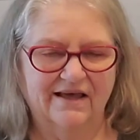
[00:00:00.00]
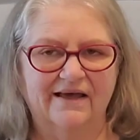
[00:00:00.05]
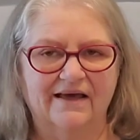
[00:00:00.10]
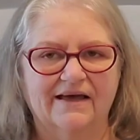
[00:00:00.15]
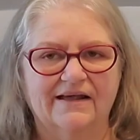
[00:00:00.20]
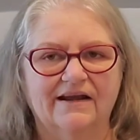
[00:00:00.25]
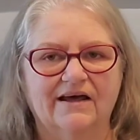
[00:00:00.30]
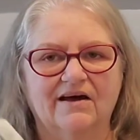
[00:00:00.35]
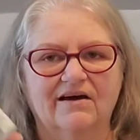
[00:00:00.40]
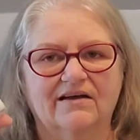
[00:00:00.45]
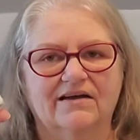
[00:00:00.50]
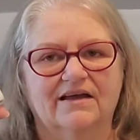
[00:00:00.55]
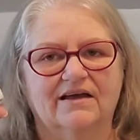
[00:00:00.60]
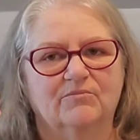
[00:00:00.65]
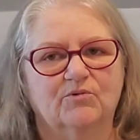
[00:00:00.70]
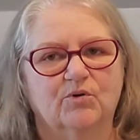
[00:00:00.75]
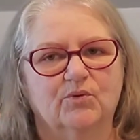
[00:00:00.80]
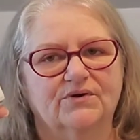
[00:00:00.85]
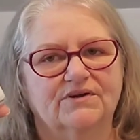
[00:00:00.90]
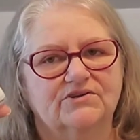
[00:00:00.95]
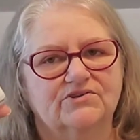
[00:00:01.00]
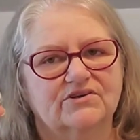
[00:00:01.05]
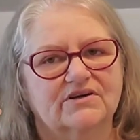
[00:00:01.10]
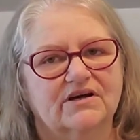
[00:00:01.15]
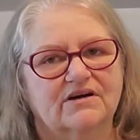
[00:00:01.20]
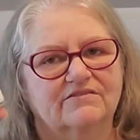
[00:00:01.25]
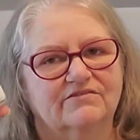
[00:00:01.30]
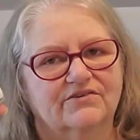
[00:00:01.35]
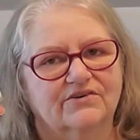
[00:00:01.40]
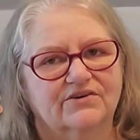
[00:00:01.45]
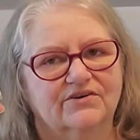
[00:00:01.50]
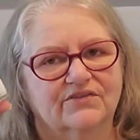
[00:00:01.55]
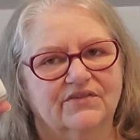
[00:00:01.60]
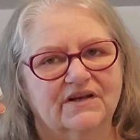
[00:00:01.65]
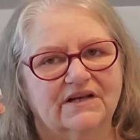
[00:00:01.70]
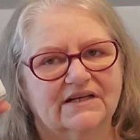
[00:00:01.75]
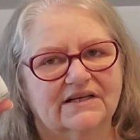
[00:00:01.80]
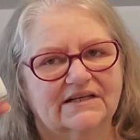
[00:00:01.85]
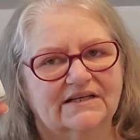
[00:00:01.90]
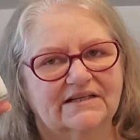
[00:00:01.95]
And I am going to cover
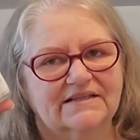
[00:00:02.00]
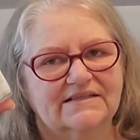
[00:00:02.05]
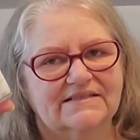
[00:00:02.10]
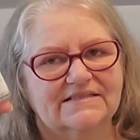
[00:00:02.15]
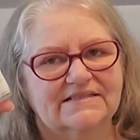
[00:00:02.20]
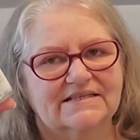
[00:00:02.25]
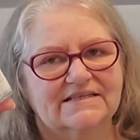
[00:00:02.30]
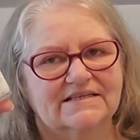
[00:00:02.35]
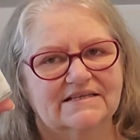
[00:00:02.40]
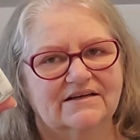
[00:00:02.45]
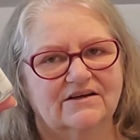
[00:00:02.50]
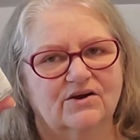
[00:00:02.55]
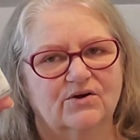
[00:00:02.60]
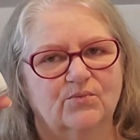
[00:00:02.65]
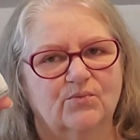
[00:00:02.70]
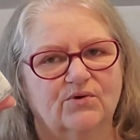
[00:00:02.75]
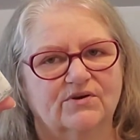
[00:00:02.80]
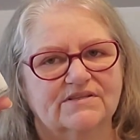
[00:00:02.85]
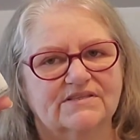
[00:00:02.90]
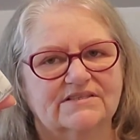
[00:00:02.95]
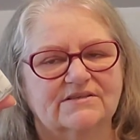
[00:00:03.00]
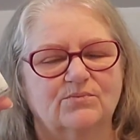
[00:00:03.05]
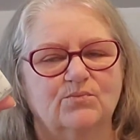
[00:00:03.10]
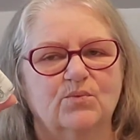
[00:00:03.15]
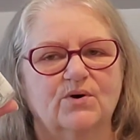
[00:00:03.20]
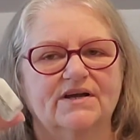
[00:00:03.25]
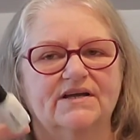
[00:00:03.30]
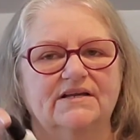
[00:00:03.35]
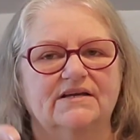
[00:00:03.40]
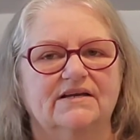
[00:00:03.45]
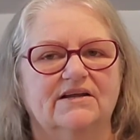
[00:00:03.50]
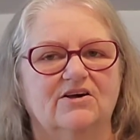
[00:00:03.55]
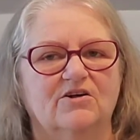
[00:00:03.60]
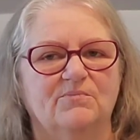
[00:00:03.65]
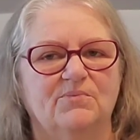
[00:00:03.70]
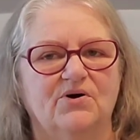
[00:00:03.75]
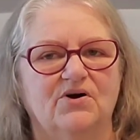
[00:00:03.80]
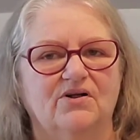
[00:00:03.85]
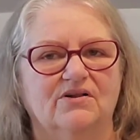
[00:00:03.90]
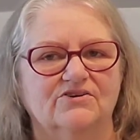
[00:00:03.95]
the little ding with some white nail
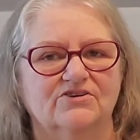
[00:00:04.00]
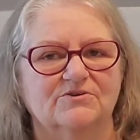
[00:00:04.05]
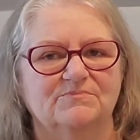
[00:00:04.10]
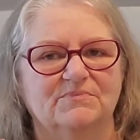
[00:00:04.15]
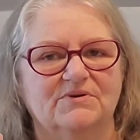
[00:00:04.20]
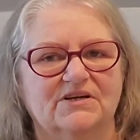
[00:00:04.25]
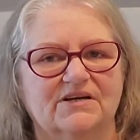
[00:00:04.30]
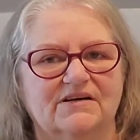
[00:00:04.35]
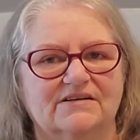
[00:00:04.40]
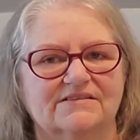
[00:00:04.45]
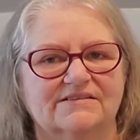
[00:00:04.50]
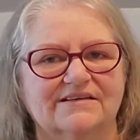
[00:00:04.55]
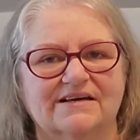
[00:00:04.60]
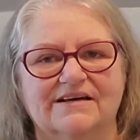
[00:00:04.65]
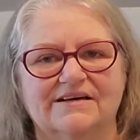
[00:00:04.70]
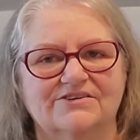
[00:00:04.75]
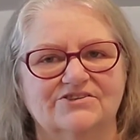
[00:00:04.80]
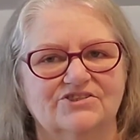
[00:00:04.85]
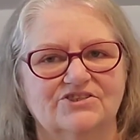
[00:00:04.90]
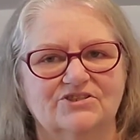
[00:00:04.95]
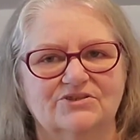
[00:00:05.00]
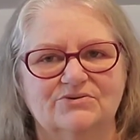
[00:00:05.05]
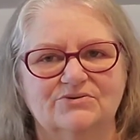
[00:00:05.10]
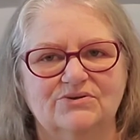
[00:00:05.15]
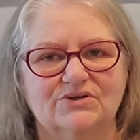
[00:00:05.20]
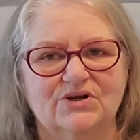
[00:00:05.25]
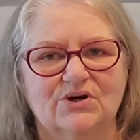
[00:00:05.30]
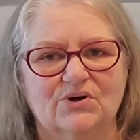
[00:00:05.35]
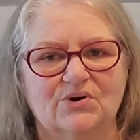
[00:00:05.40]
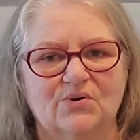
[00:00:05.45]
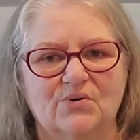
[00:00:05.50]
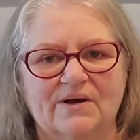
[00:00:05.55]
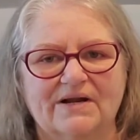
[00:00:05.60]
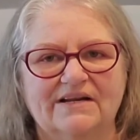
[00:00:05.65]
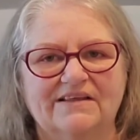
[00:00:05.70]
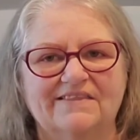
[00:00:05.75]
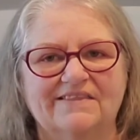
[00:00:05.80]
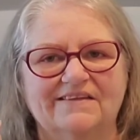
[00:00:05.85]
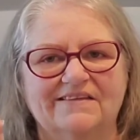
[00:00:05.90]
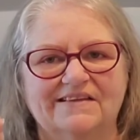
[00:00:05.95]
polish, because as you know,
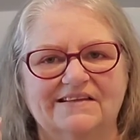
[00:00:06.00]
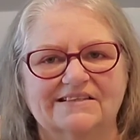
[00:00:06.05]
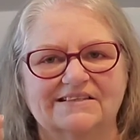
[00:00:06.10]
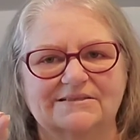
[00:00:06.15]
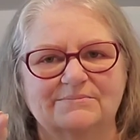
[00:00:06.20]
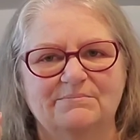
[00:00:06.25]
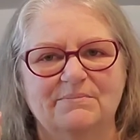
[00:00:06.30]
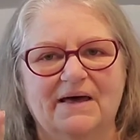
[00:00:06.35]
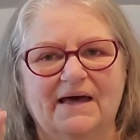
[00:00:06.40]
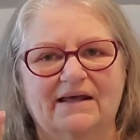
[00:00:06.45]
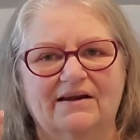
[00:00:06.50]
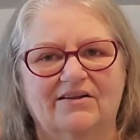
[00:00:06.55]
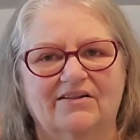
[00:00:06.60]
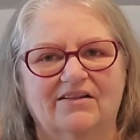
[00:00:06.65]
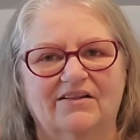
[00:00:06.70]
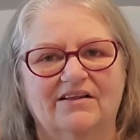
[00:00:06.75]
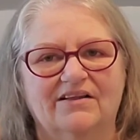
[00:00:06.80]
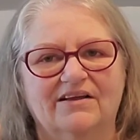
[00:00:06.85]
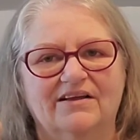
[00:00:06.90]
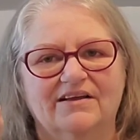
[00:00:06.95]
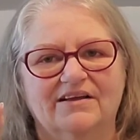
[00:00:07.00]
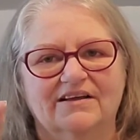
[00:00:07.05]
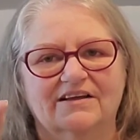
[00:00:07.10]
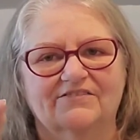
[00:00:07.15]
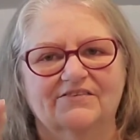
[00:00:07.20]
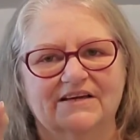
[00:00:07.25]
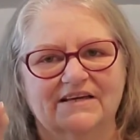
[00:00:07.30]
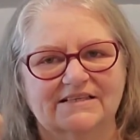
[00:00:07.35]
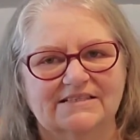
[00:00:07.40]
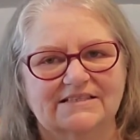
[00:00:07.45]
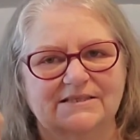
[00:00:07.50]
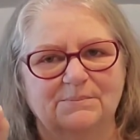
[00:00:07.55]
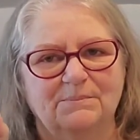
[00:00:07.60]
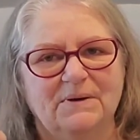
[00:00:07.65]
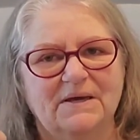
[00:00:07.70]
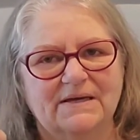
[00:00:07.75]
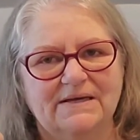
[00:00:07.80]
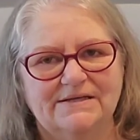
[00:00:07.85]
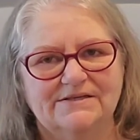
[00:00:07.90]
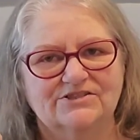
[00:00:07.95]
anything that's metal, if it gets the
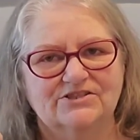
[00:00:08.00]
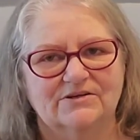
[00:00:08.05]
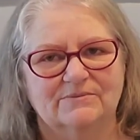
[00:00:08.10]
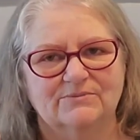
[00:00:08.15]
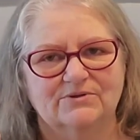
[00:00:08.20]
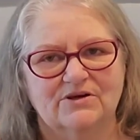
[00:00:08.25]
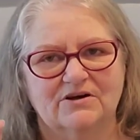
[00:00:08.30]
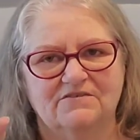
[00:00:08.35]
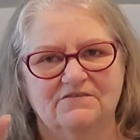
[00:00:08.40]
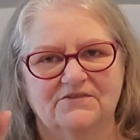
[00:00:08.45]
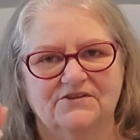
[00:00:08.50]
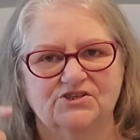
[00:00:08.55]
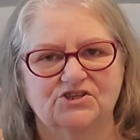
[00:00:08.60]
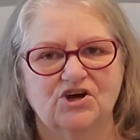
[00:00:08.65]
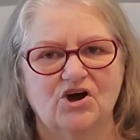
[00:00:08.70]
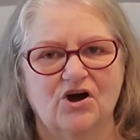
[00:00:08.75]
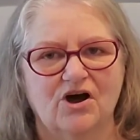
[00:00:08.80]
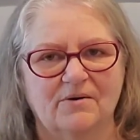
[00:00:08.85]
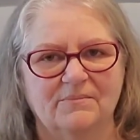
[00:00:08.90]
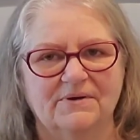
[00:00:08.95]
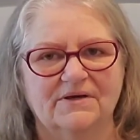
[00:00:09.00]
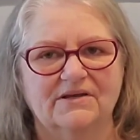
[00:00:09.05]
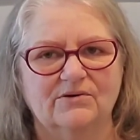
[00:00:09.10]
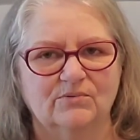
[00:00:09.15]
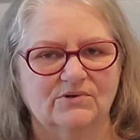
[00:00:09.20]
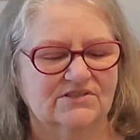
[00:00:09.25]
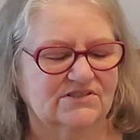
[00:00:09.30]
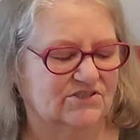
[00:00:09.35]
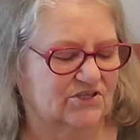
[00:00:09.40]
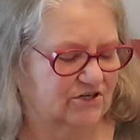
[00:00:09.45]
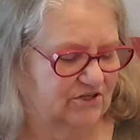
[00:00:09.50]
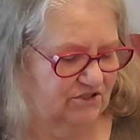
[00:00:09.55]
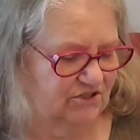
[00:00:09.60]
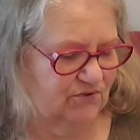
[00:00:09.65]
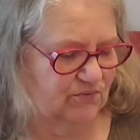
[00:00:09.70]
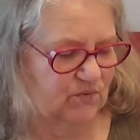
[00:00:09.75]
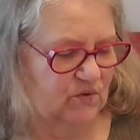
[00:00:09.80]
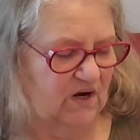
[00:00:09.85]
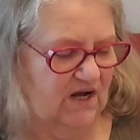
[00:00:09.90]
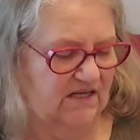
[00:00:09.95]
paint chipped off the top, it will start
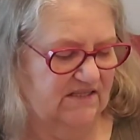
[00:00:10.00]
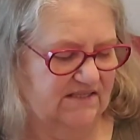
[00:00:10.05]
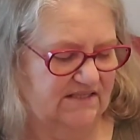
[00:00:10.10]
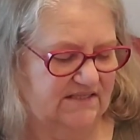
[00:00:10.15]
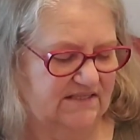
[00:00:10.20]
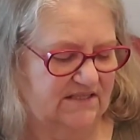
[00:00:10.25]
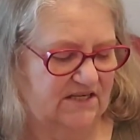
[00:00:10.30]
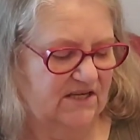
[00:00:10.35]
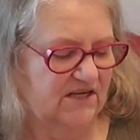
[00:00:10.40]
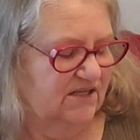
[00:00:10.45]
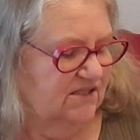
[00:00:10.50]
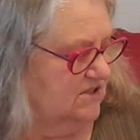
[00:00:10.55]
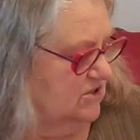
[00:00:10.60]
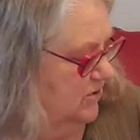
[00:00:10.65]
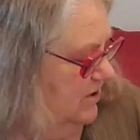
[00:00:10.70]
to rust. So